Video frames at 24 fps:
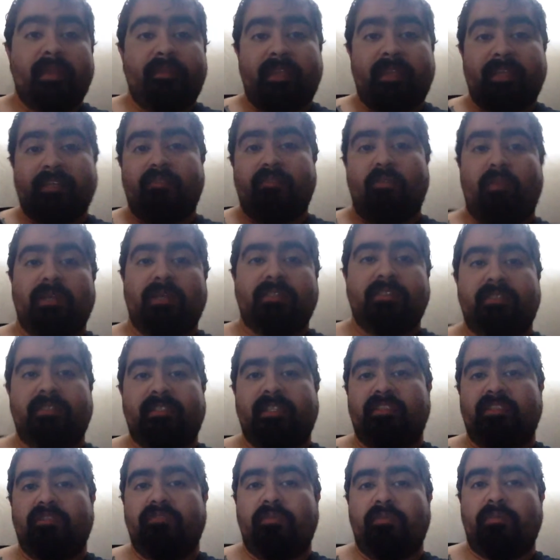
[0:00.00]
Thanks for watching.
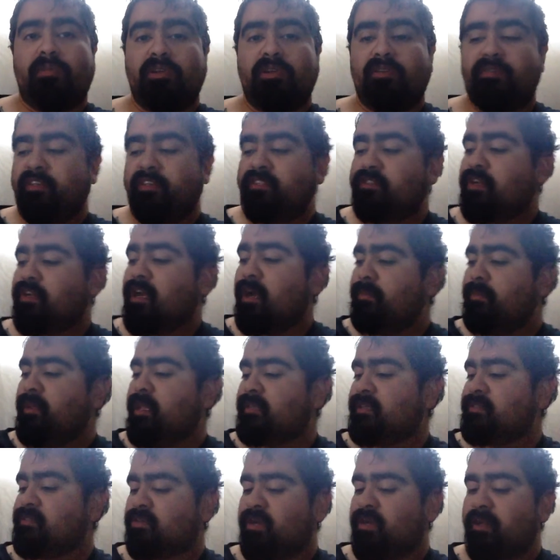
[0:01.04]
Stay tuned for more. Don't forget to comment,
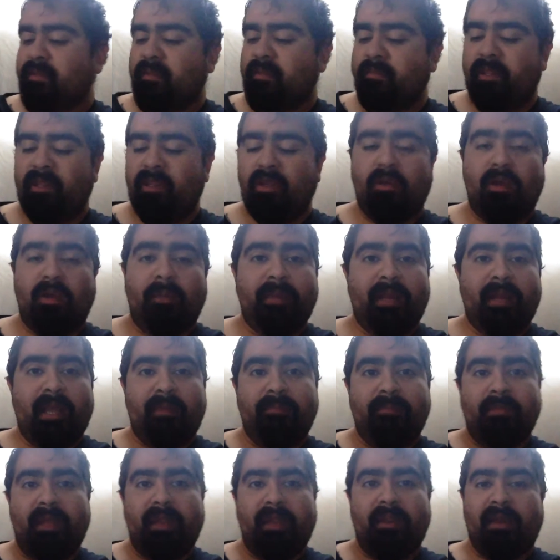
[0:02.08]
like, and subscribe down below. I'm going to
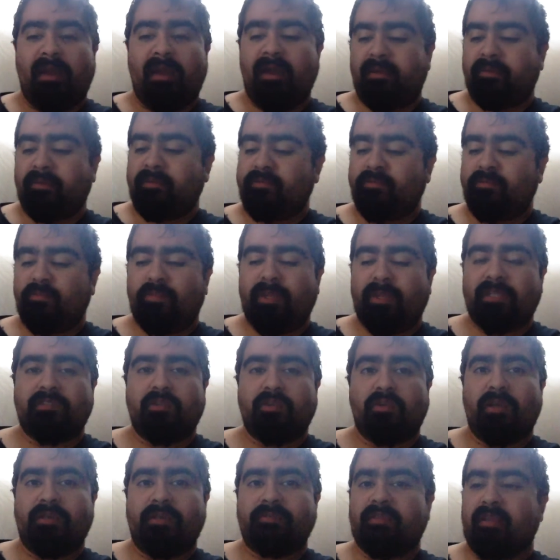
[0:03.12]
have my uh,
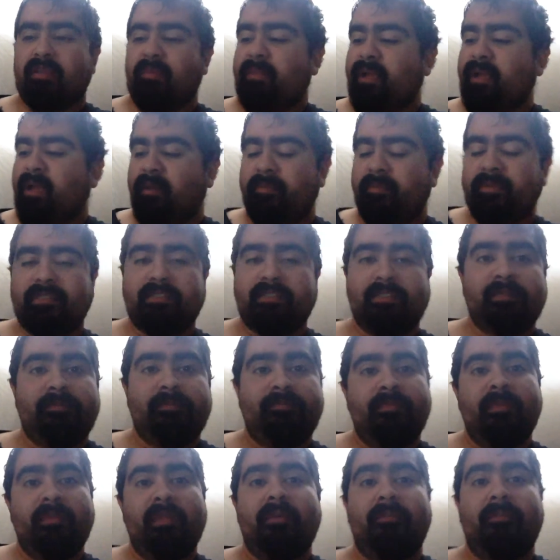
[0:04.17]
pretzel crisps and my hummus.
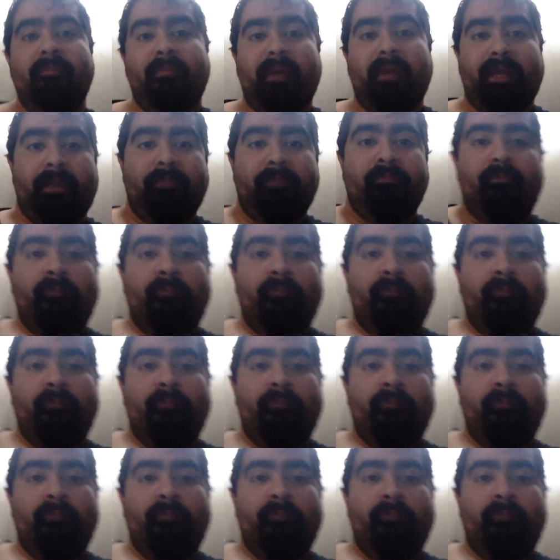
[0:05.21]
Bye.